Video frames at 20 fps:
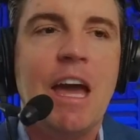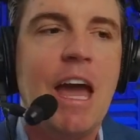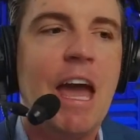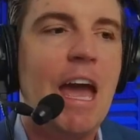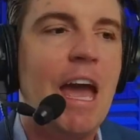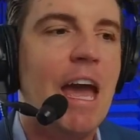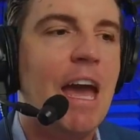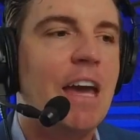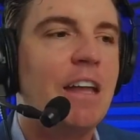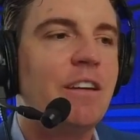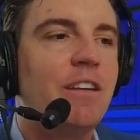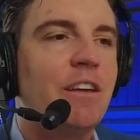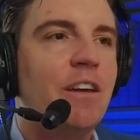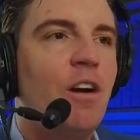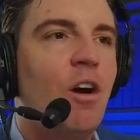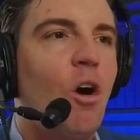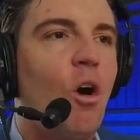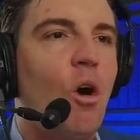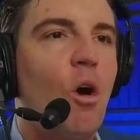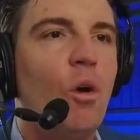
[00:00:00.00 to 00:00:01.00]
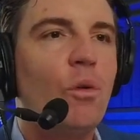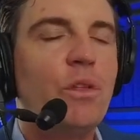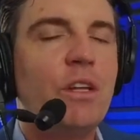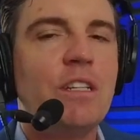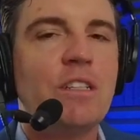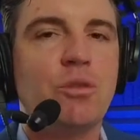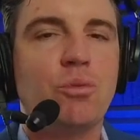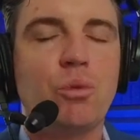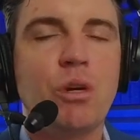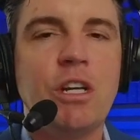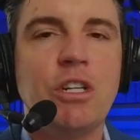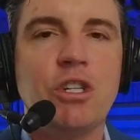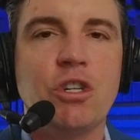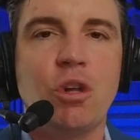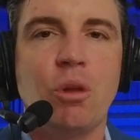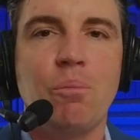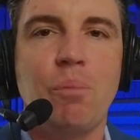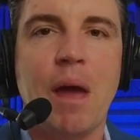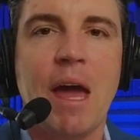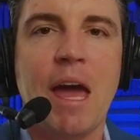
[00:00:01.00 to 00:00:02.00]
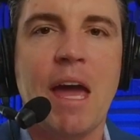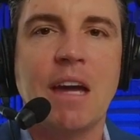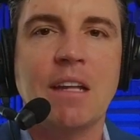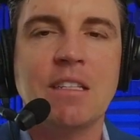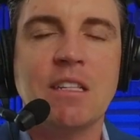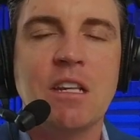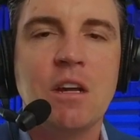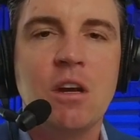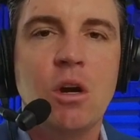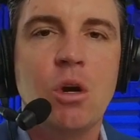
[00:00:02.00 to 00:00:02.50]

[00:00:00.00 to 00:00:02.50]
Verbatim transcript: and all these regional banks